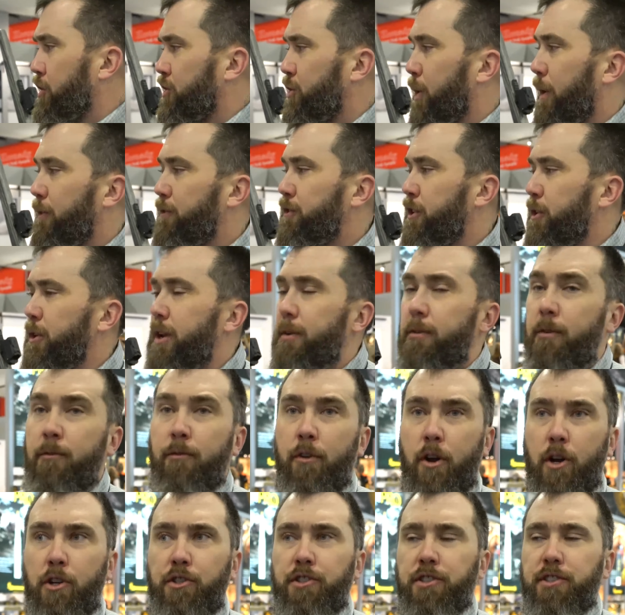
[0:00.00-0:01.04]
So we have two different
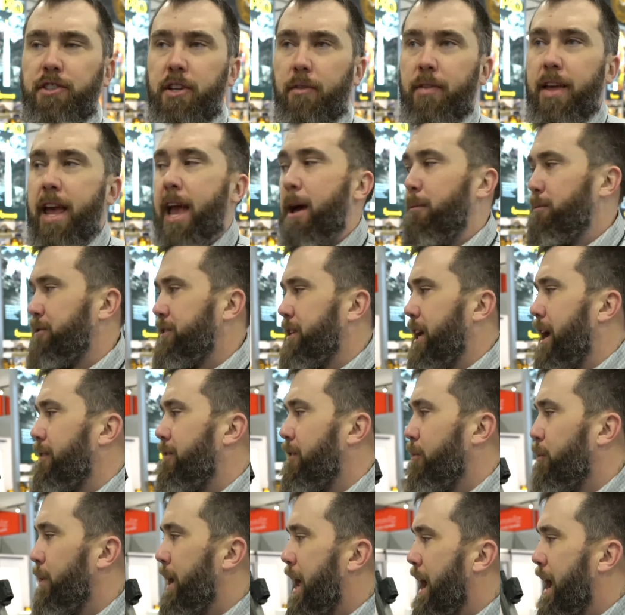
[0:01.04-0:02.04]
versions of the M7.